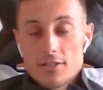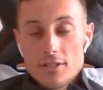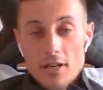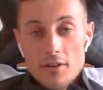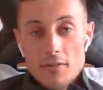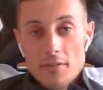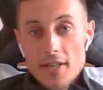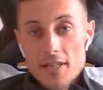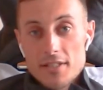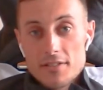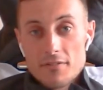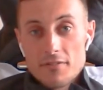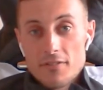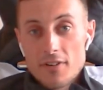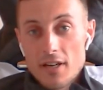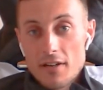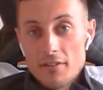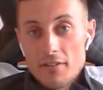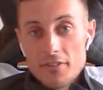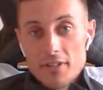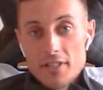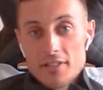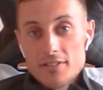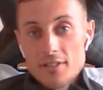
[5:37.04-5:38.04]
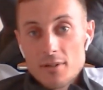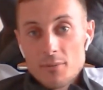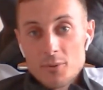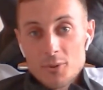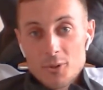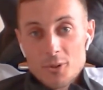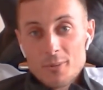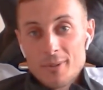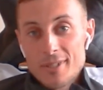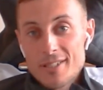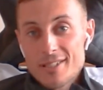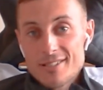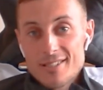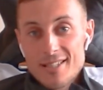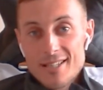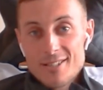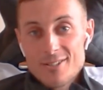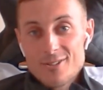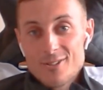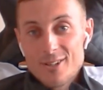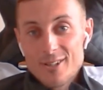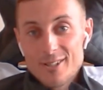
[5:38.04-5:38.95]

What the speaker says: So that's the 5 things I would always say,